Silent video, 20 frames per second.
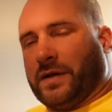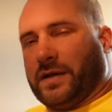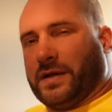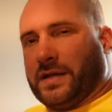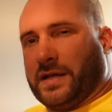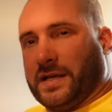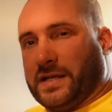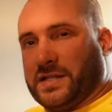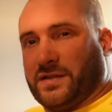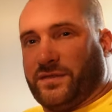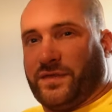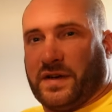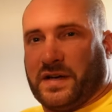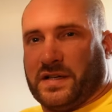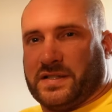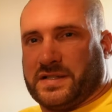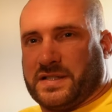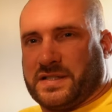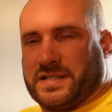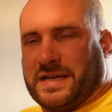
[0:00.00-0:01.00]
with his
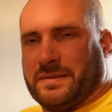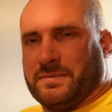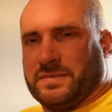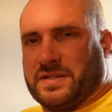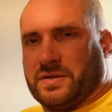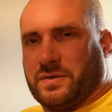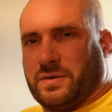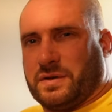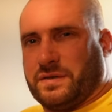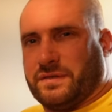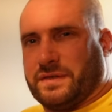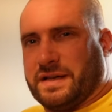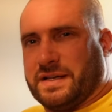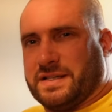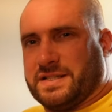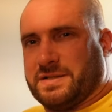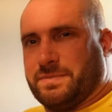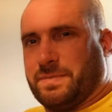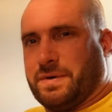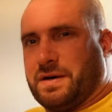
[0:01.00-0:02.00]
first attempt at all of
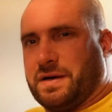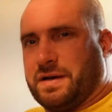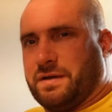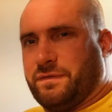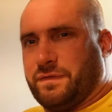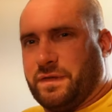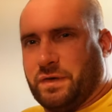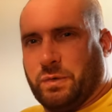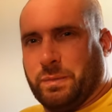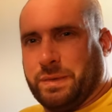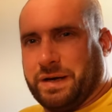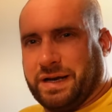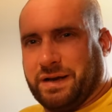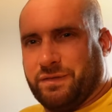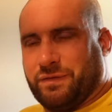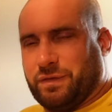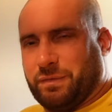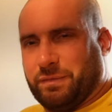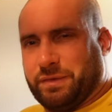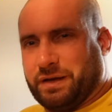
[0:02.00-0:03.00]
this by filming
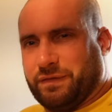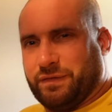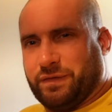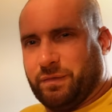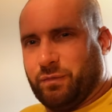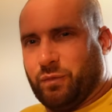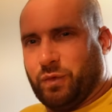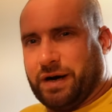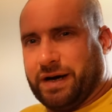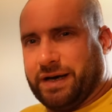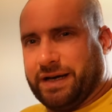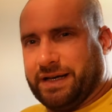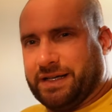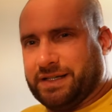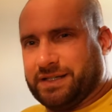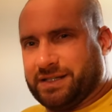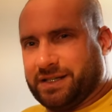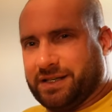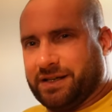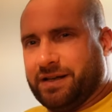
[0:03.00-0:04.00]
it from different
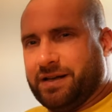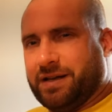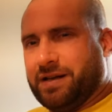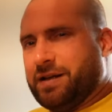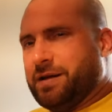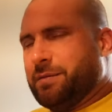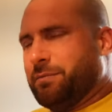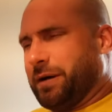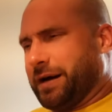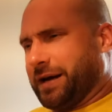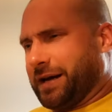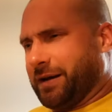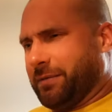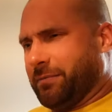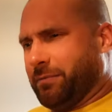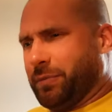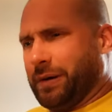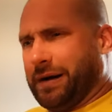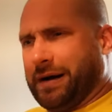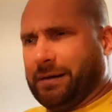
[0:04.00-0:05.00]
ways and make
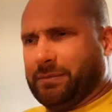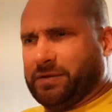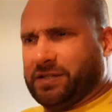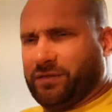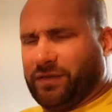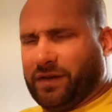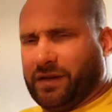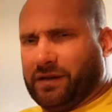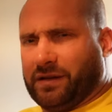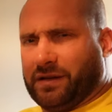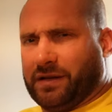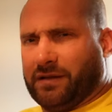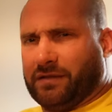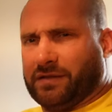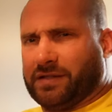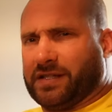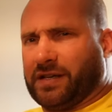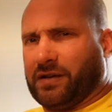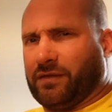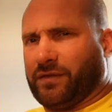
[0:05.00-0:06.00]
him perhaps feel a little
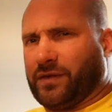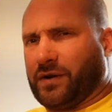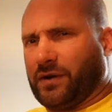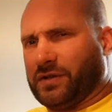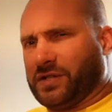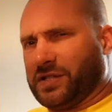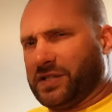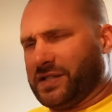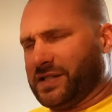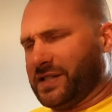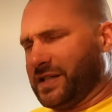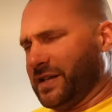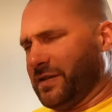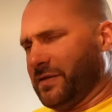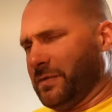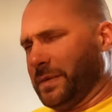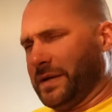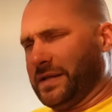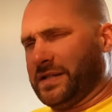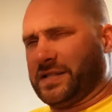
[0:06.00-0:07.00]
self-conscious, a
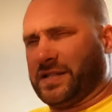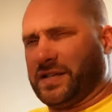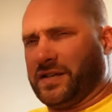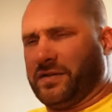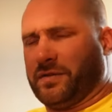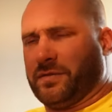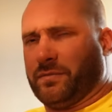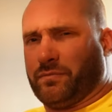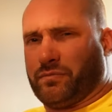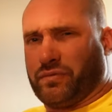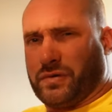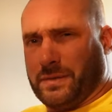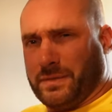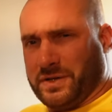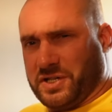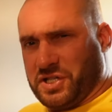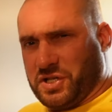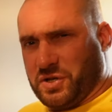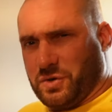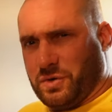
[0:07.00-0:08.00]
little bit too
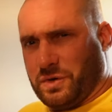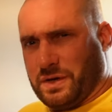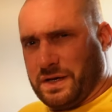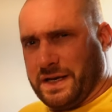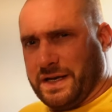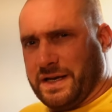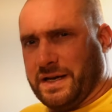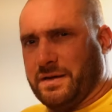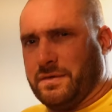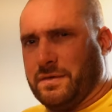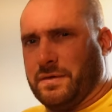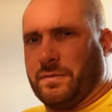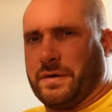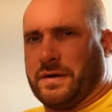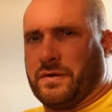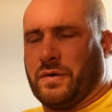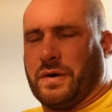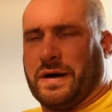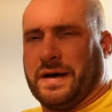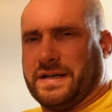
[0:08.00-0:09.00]
prematurely when
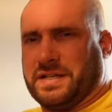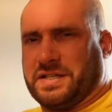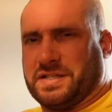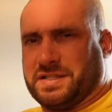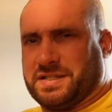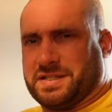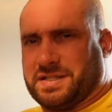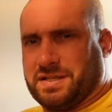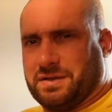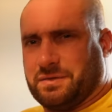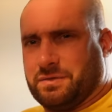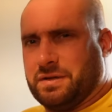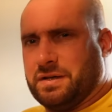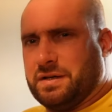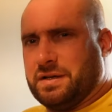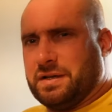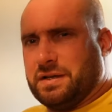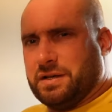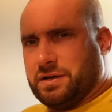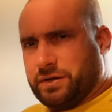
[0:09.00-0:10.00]
we've got ages till
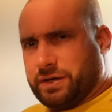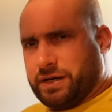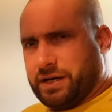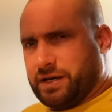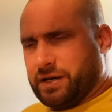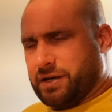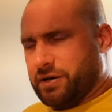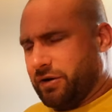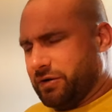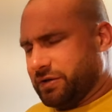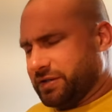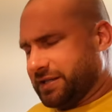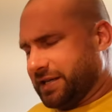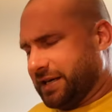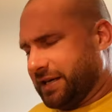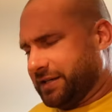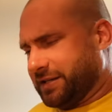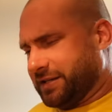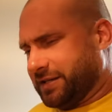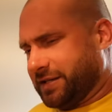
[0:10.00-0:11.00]
looking at
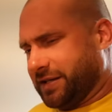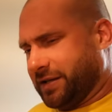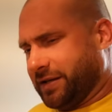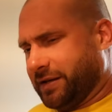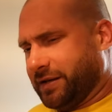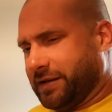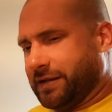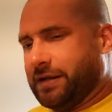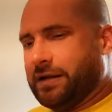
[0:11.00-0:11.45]
contests. So